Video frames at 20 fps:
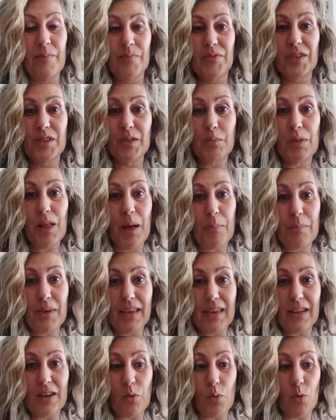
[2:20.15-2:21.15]
just
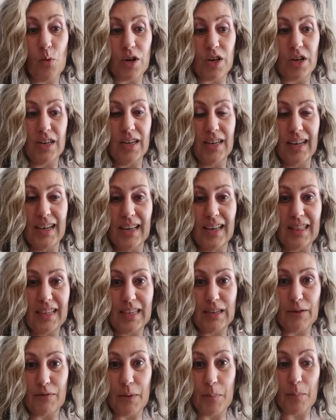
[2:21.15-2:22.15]
plopping in a word in the
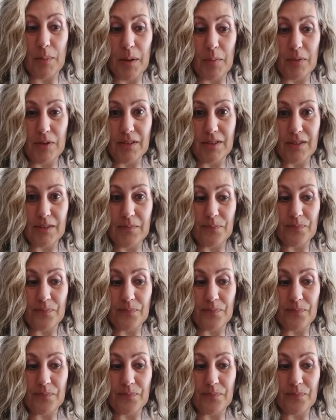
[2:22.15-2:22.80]
different bubbles.